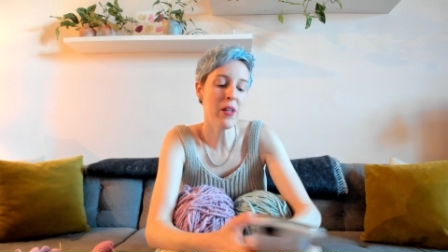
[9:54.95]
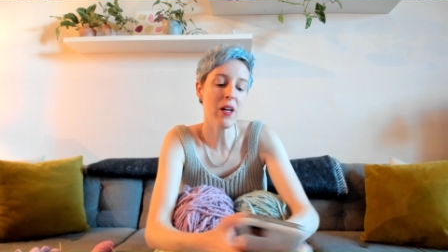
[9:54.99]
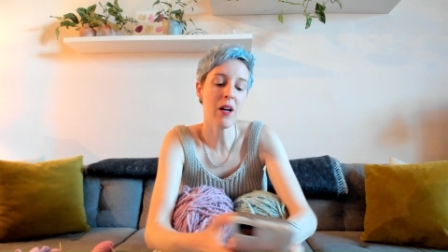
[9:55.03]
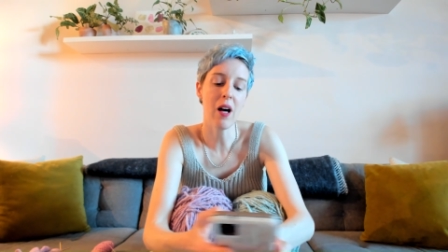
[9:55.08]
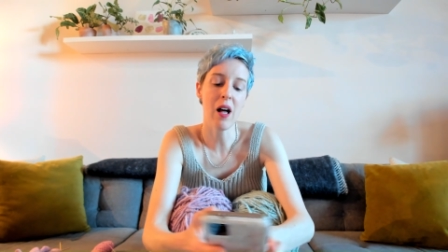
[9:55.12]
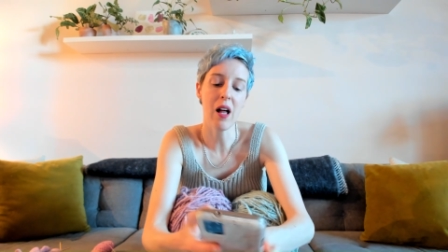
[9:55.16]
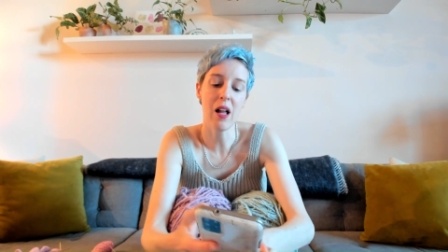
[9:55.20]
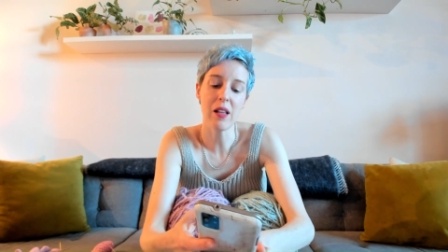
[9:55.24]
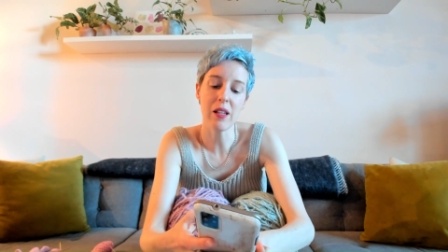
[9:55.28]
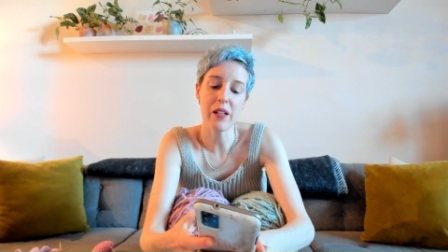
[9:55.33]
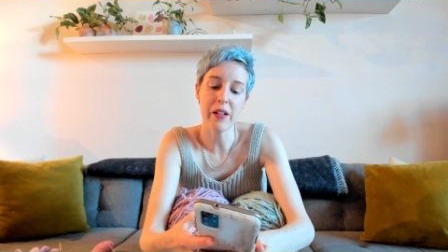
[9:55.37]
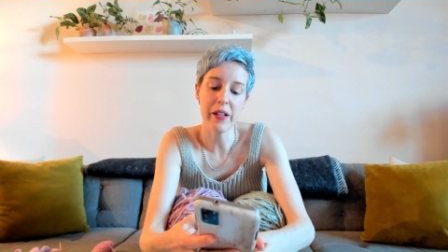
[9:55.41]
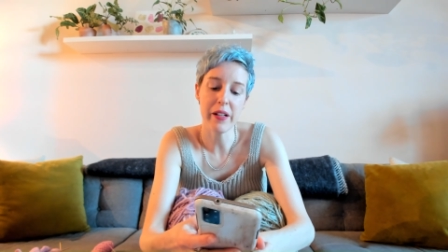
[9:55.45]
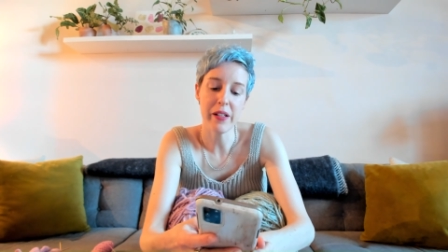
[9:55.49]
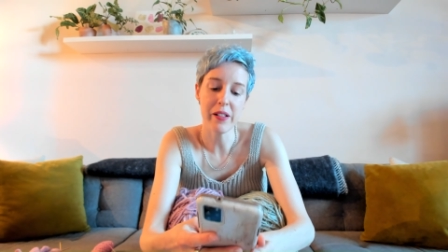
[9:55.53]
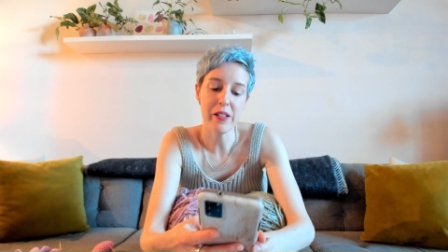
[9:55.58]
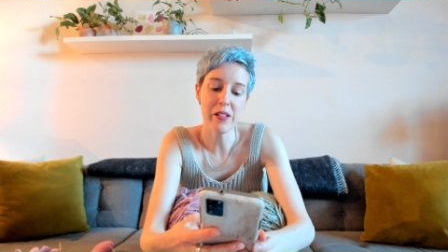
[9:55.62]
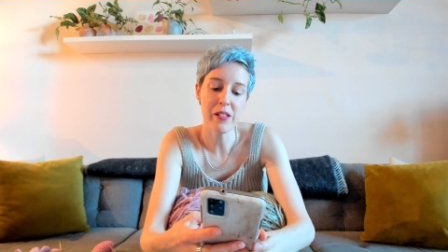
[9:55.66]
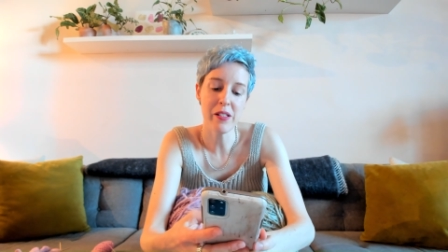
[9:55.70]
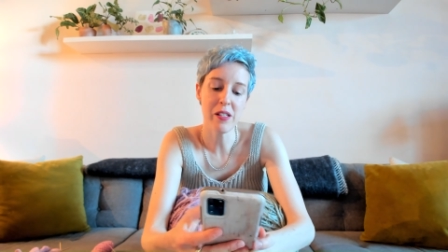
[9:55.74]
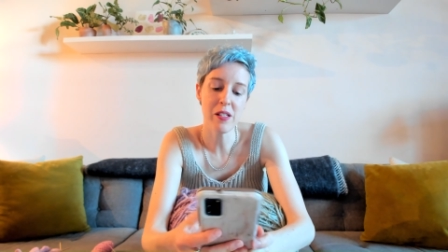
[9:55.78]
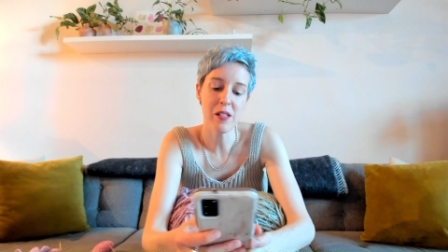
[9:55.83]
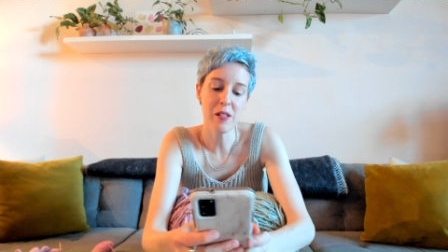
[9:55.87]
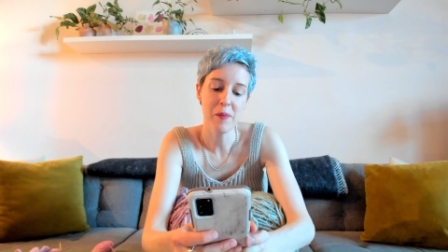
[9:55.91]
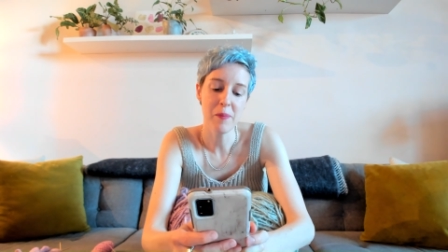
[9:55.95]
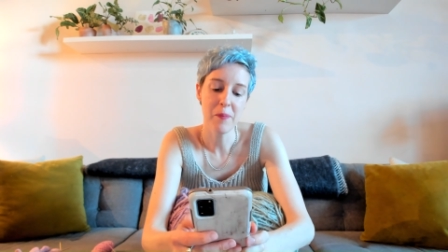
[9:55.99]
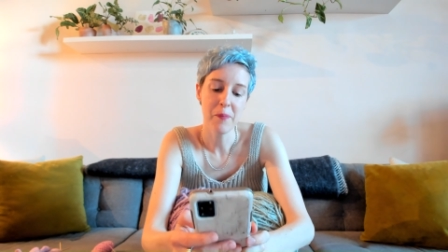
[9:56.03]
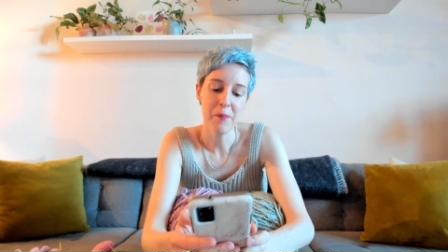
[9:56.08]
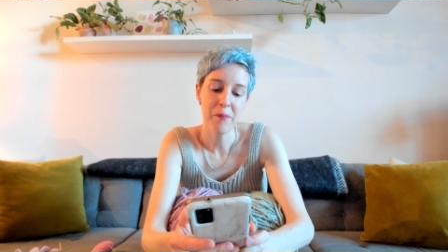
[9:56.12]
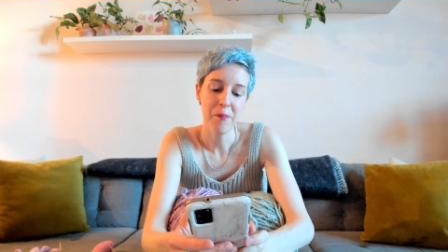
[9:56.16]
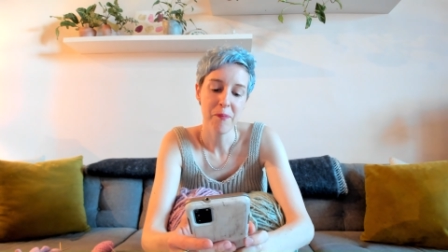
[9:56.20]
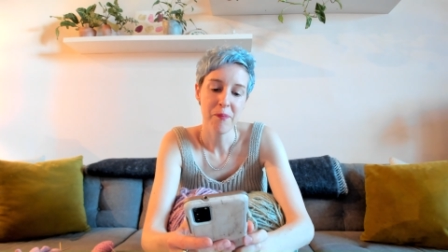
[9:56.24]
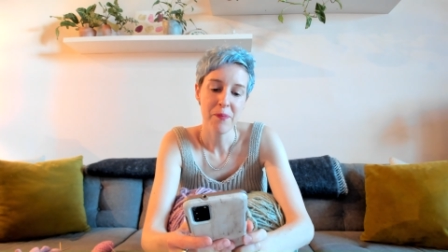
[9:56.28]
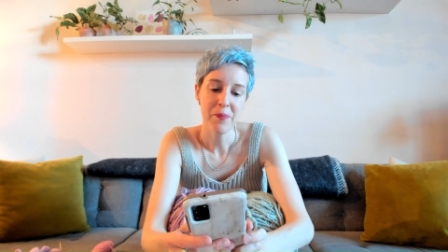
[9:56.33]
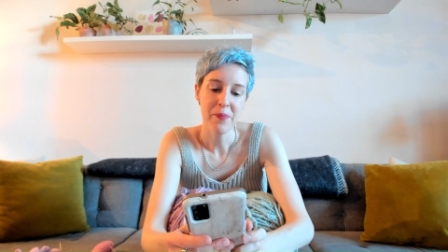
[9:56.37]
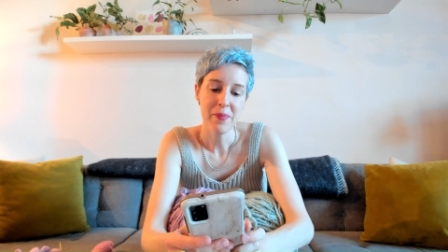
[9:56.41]
colors,
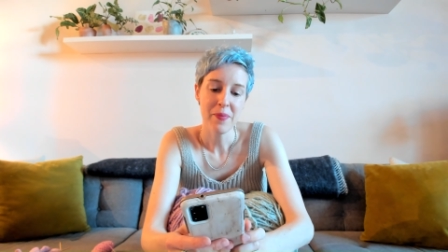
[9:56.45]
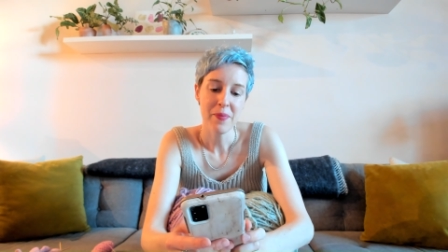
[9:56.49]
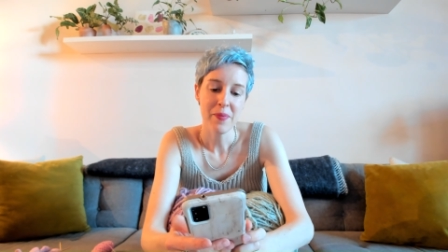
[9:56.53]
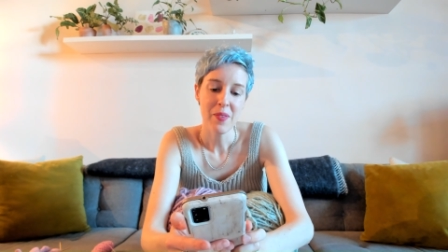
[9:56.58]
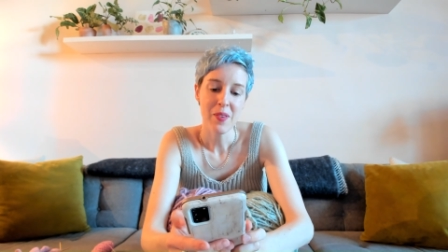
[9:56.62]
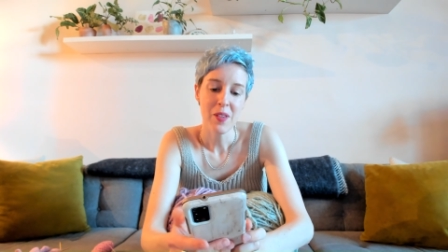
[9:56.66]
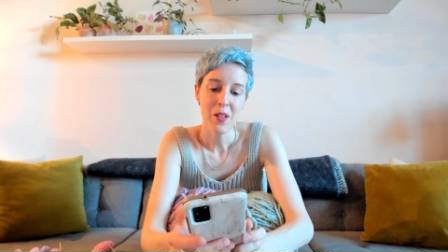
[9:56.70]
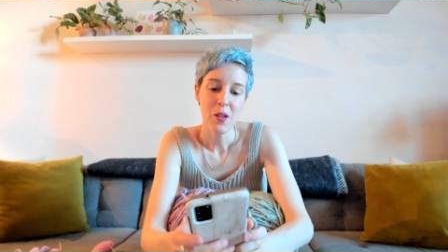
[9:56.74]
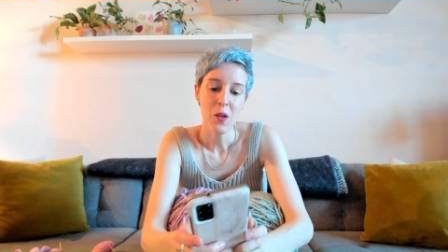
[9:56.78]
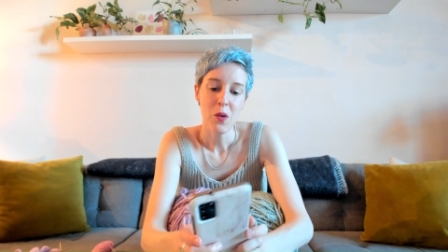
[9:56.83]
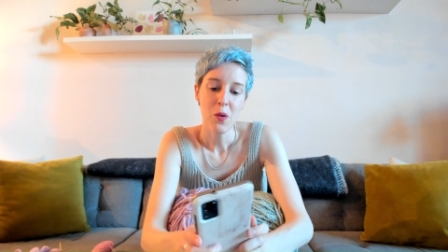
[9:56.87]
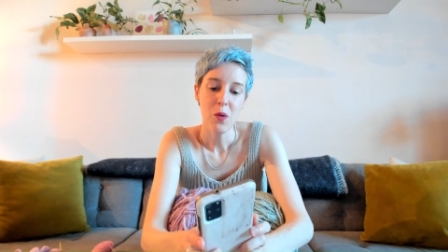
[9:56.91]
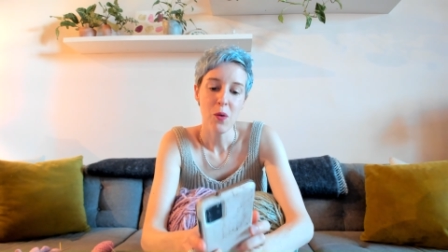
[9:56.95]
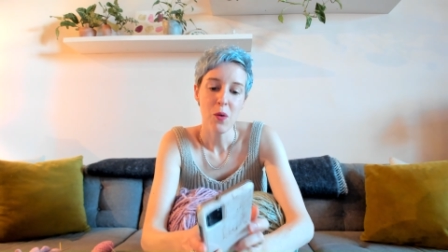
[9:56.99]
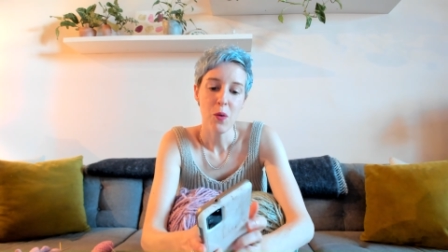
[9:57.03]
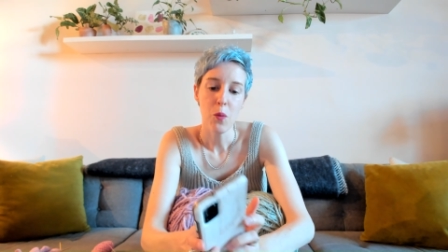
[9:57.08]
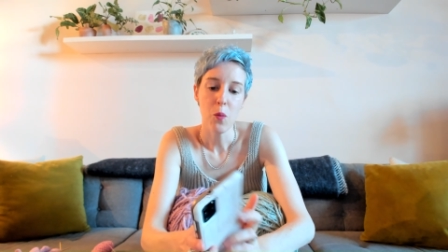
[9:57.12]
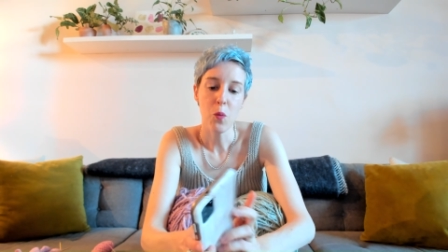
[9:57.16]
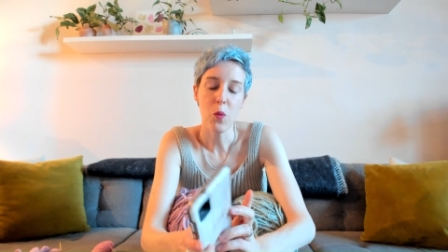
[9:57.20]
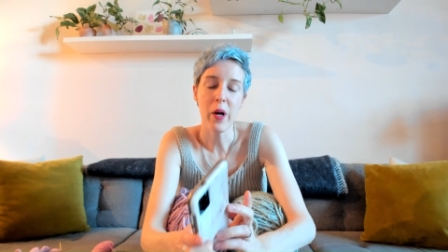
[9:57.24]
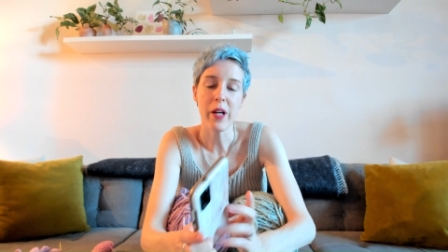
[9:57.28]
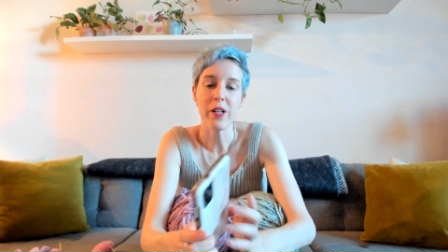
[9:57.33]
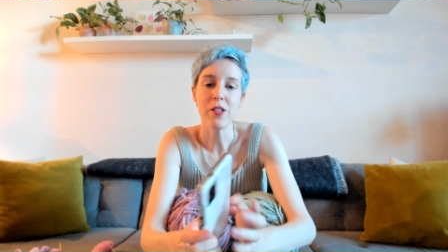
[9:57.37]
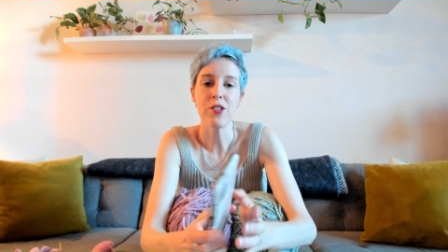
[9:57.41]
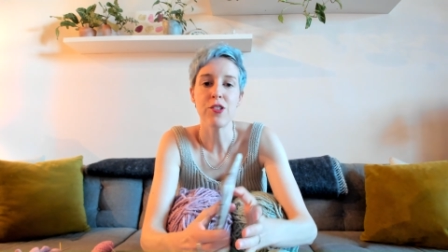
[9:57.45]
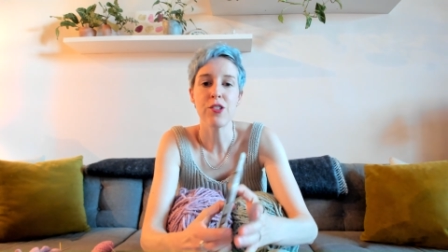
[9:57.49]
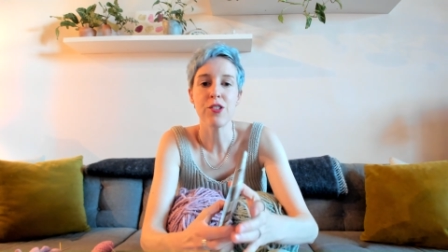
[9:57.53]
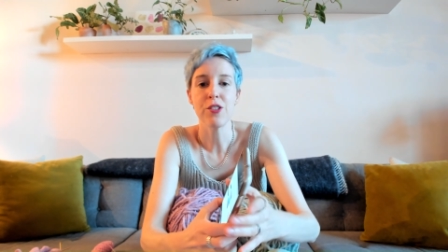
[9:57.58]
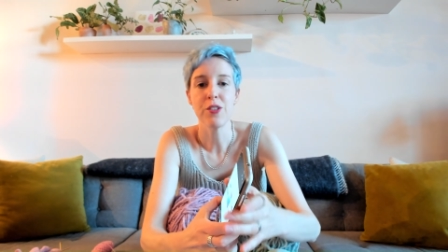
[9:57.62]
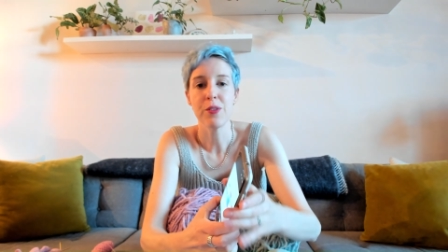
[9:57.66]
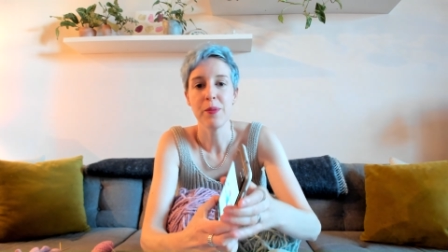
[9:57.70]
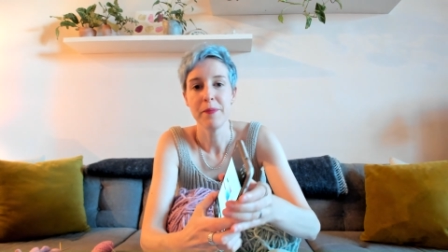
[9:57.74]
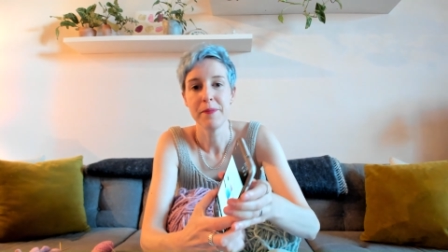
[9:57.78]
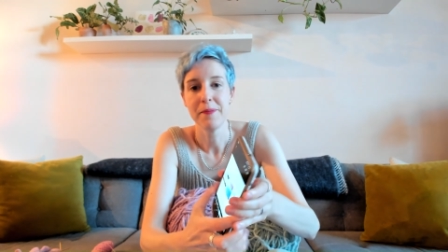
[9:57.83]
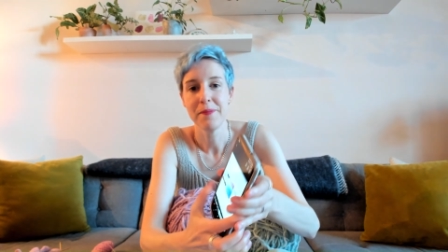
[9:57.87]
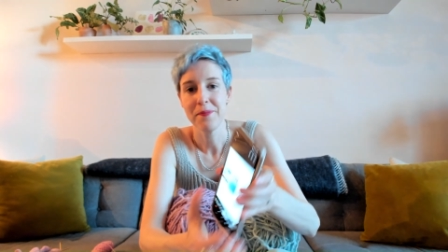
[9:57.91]
which